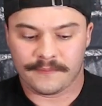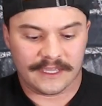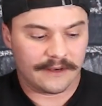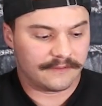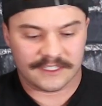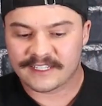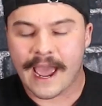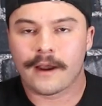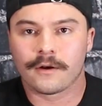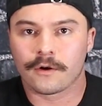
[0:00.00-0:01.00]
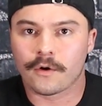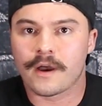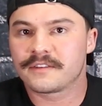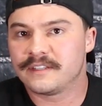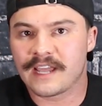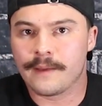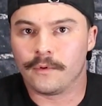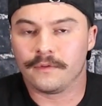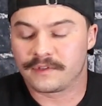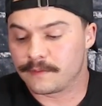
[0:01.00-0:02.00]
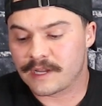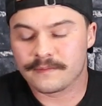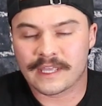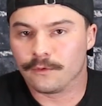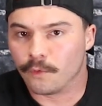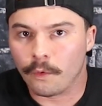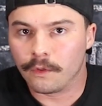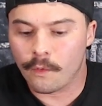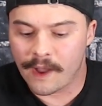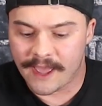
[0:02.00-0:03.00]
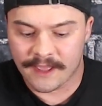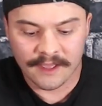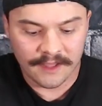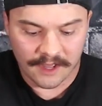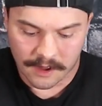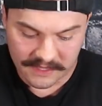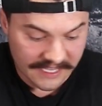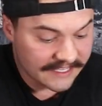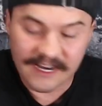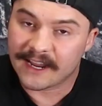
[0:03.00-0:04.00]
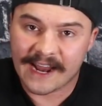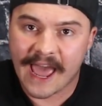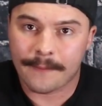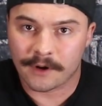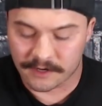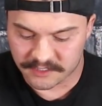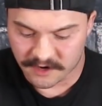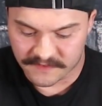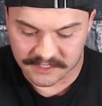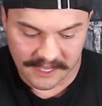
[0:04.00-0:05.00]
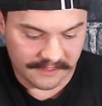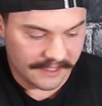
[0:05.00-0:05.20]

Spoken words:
getting scattered across the table. Sometimes they roll away. That's not going to happen on a surface like